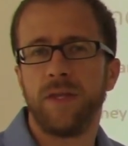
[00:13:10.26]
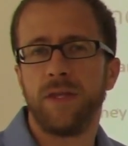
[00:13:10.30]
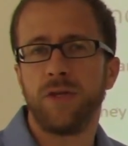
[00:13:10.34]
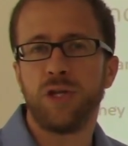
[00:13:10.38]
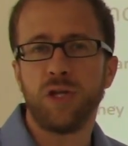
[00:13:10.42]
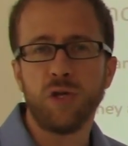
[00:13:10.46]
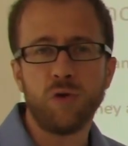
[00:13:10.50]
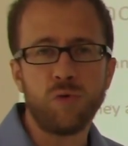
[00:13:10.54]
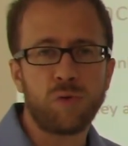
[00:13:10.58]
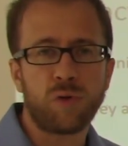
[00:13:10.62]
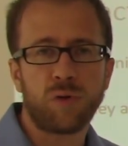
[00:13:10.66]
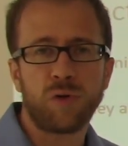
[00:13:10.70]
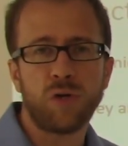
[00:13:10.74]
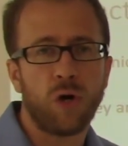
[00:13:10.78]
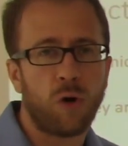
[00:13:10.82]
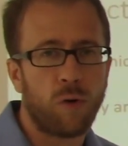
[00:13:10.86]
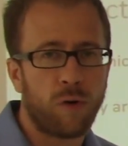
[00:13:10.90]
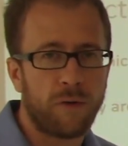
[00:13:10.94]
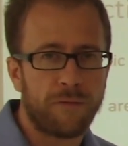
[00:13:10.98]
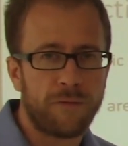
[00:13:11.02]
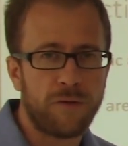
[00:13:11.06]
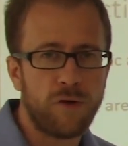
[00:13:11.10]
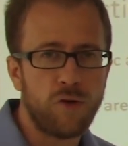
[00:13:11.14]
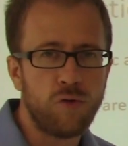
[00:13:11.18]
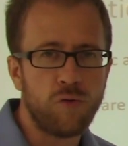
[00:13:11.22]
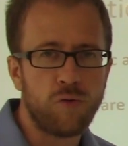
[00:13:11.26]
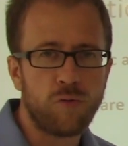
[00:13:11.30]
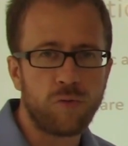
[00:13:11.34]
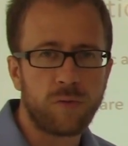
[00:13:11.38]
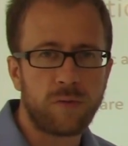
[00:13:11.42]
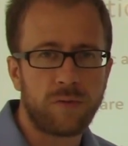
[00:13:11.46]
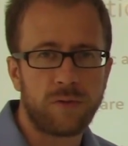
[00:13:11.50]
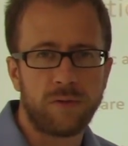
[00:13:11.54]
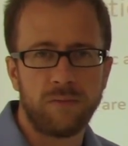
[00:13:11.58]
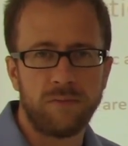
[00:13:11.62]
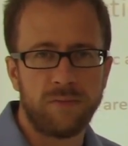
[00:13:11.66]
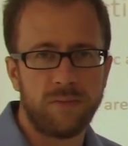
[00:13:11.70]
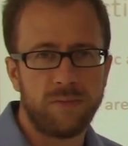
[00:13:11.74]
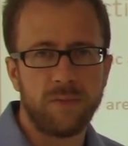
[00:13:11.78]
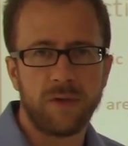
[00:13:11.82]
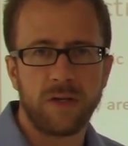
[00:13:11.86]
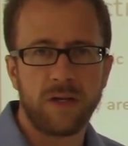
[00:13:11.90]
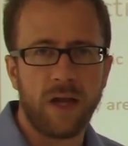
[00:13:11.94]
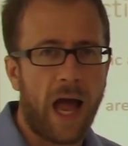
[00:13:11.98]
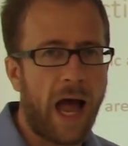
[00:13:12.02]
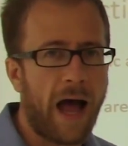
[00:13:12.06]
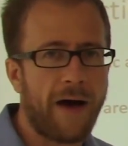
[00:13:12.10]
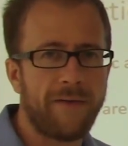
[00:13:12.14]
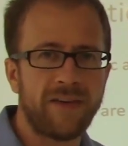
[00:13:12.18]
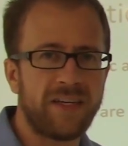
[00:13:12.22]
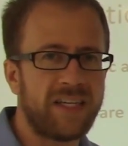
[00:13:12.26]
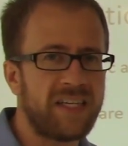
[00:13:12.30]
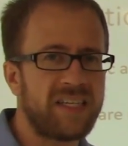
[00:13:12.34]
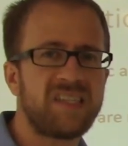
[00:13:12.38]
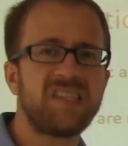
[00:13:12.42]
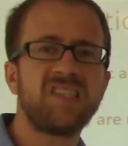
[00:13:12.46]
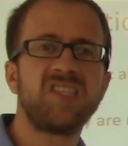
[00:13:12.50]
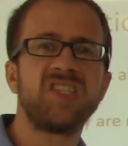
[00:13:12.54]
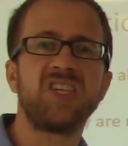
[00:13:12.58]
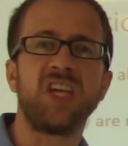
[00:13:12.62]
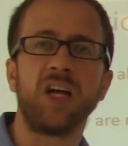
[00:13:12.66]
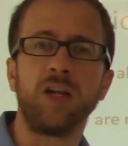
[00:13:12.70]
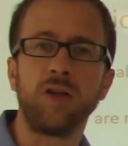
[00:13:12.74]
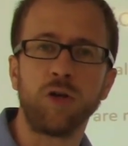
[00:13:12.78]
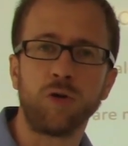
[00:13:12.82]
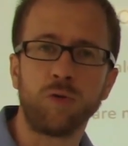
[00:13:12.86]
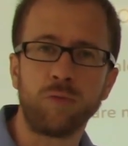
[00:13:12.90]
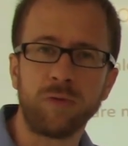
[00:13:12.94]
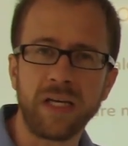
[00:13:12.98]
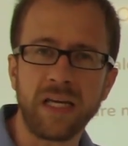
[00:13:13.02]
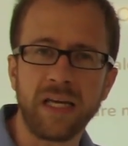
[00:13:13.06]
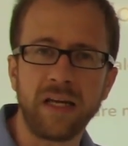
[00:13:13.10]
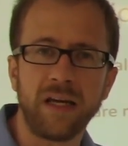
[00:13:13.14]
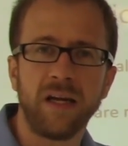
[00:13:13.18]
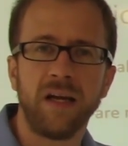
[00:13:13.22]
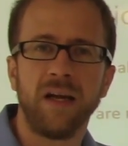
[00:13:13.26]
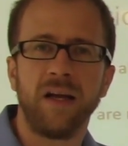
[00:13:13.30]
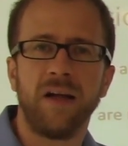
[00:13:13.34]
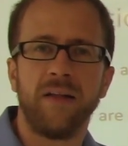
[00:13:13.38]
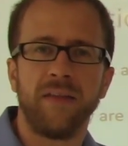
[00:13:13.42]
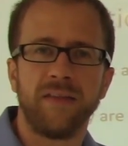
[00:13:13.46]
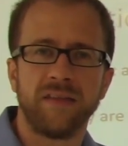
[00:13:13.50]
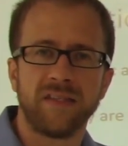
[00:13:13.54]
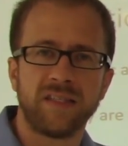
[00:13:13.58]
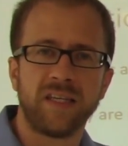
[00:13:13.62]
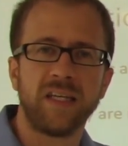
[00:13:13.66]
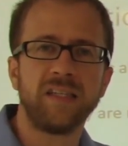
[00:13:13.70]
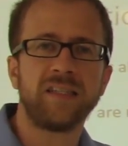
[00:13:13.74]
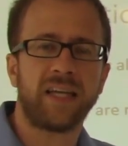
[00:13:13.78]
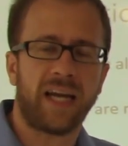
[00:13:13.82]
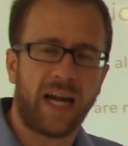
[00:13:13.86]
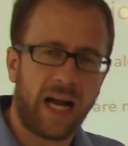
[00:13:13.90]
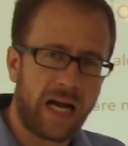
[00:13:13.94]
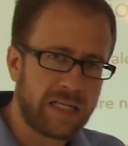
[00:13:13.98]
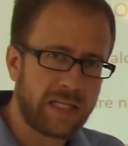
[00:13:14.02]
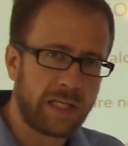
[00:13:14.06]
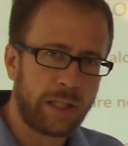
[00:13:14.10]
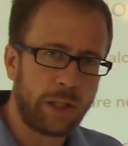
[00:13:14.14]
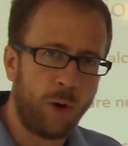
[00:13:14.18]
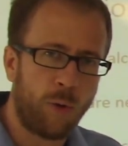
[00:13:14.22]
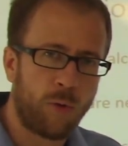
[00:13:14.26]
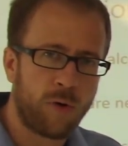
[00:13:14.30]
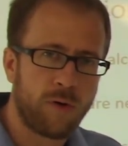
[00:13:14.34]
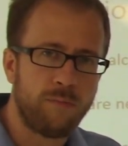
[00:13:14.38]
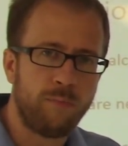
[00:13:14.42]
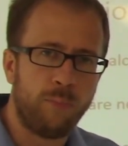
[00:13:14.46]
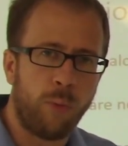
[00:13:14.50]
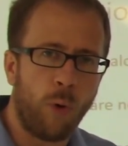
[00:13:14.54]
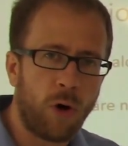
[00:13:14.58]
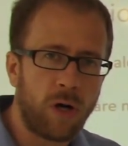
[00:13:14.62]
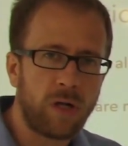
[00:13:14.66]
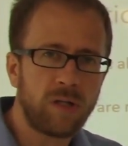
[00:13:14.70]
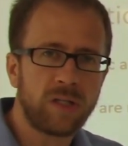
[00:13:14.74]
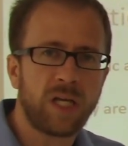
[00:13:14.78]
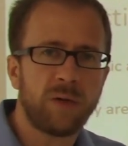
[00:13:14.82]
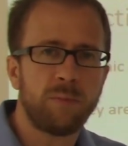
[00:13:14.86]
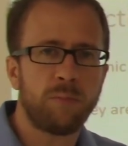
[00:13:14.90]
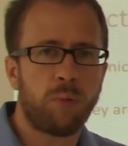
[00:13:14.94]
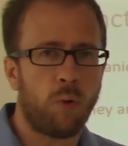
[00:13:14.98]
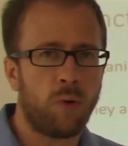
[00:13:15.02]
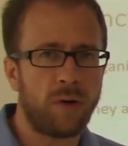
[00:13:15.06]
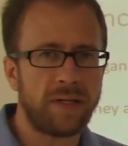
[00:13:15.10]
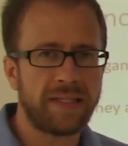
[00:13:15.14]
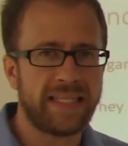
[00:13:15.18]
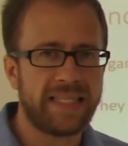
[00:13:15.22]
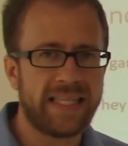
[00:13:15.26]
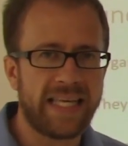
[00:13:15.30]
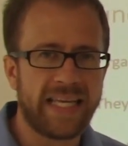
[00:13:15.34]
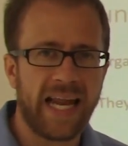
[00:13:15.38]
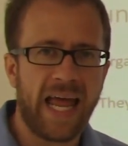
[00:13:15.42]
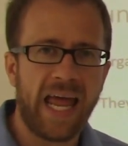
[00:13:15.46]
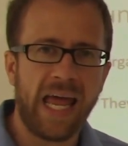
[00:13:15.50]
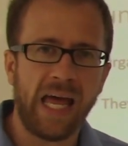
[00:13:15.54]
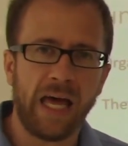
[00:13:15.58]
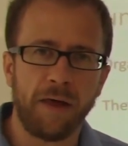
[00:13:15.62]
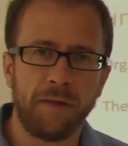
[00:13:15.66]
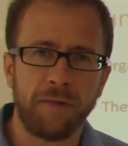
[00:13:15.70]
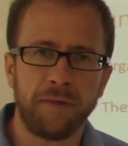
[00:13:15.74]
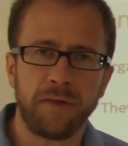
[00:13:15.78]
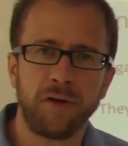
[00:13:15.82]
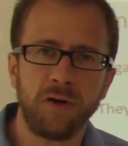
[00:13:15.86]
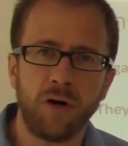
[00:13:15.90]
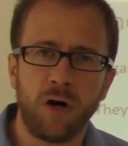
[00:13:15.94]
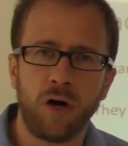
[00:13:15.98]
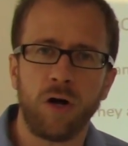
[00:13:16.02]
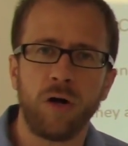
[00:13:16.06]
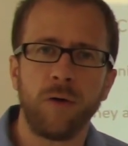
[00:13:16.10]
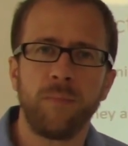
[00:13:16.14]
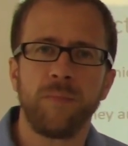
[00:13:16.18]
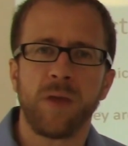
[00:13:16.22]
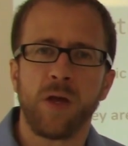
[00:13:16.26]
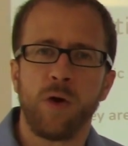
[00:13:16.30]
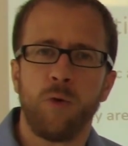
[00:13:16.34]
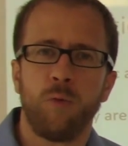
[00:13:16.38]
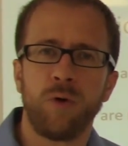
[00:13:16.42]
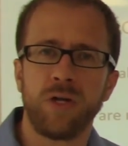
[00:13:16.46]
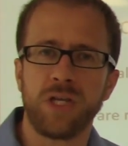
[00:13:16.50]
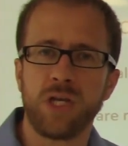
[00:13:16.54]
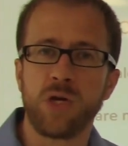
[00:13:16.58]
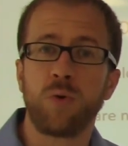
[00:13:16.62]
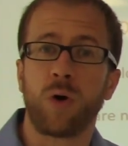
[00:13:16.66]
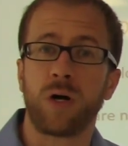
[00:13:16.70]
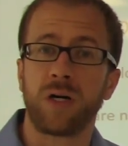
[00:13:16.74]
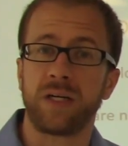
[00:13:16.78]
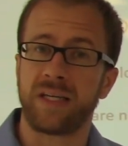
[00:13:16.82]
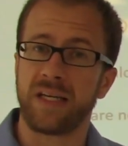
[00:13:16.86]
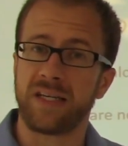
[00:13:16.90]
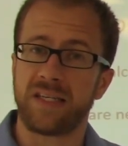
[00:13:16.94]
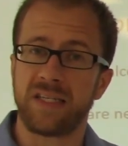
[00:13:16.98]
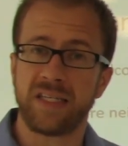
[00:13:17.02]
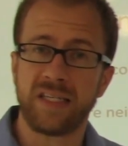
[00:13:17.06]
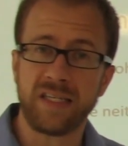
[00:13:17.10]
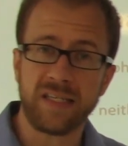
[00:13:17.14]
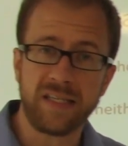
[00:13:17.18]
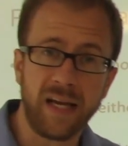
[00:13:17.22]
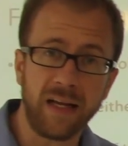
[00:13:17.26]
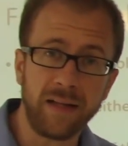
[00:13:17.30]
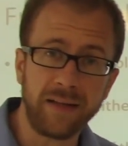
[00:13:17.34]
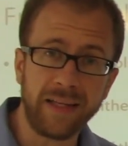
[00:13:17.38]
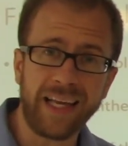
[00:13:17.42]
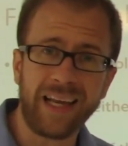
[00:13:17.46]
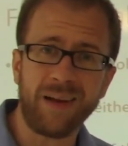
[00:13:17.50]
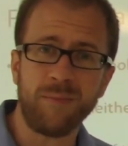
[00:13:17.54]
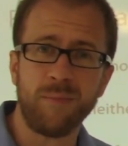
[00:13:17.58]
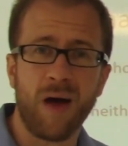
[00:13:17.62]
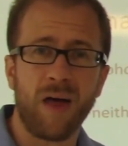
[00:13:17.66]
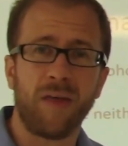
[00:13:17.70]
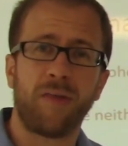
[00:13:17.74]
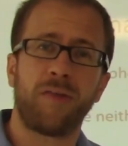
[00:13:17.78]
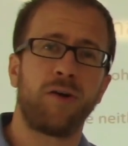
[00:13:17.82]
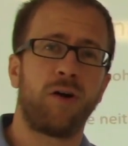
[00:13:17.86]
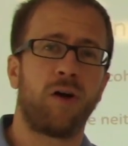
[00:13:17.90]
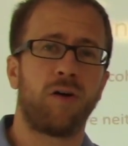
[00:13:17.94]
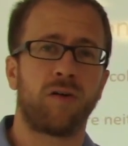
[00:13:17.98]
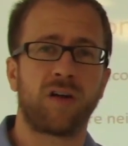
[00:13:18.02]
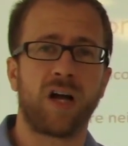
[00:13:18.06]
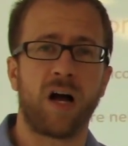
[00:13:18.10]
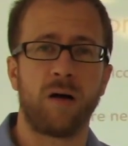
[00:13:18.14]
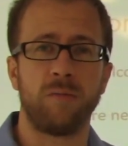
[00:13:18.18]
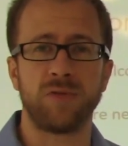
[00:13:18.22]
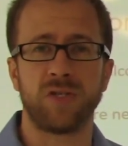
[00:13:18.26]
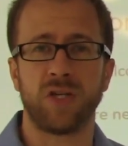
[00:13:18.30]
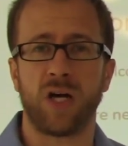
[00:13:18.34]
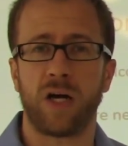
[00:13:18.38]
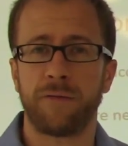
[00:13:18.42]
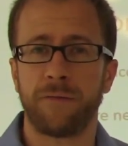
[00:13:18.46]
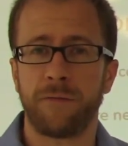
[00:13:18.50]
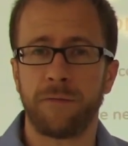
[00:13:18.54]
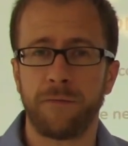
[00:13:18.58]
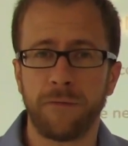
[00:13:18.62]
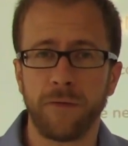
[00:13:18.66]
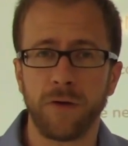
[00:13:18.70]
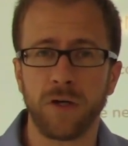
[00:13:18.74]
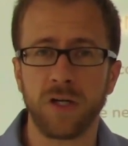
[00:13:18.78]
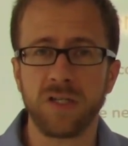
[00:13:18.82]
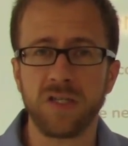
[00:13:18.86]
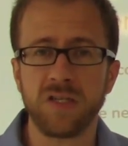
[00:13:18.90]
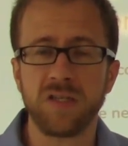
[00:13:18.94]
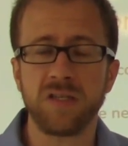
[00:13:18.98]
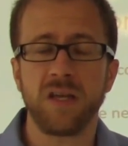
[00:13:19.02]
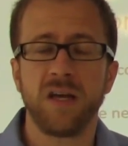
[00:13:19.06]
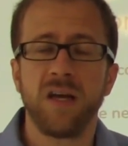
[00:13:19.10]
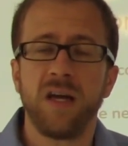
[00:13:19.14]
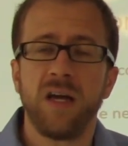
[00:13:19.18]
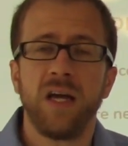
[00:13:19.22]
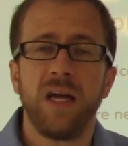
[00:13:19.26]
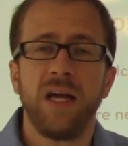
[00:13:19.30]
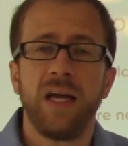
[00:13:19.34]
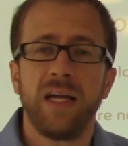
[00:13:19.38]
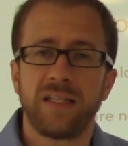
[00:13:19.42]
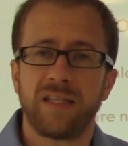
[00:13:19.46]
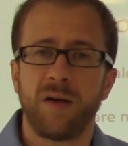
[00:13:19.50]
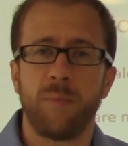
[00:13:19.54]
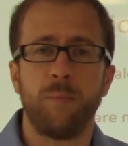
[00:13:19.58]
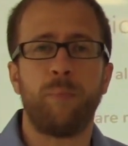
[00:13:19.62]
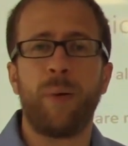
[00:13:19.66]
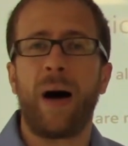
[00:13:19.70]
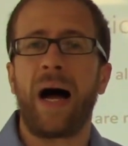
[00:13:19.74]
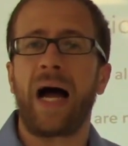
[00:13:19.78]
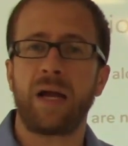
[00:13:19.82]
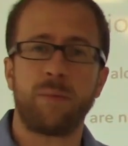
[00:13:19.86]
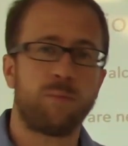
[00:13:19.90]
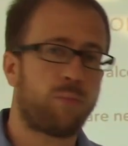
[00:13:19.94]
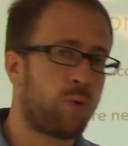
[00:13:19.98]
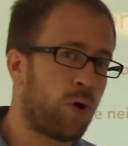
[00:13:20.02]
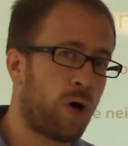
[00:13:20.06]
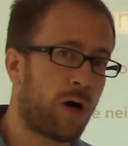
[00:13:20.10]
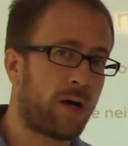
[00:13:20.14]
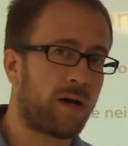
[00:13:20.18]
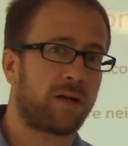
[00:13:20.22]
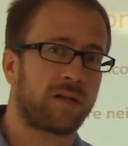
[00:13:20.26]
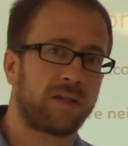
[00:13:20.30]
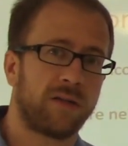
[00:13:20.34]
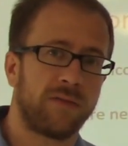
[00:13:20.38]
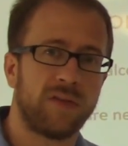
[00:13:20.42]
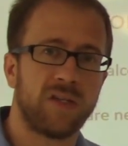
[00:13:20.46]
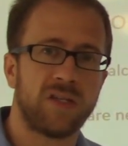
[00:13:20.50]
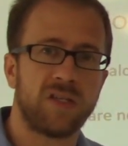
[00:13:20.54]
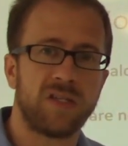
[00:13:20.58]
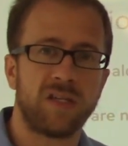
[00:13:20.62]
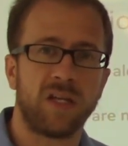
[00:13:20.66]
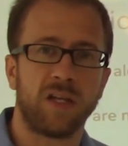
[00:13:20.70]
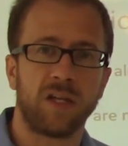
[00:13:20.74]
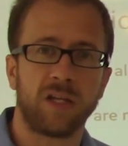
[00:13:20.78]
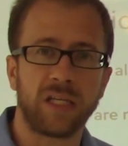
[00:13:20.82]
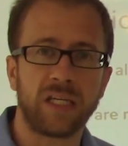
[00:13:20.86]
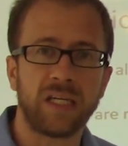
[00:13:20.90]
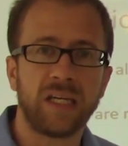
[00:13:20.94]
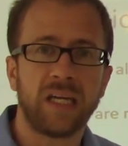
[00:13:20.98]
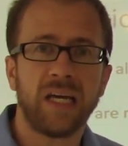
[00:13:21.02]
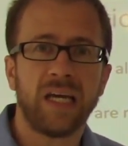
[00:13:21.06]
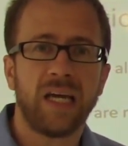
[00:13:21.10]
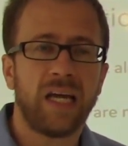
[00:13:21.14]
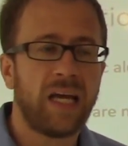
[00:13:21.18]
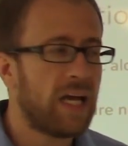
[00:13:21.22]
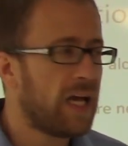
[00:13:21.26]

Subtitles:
You know, if you have a distillery, since it has a lower boiling point than ethanol, when you are distilling, methanol comes off first. It's a byproduct of distilling.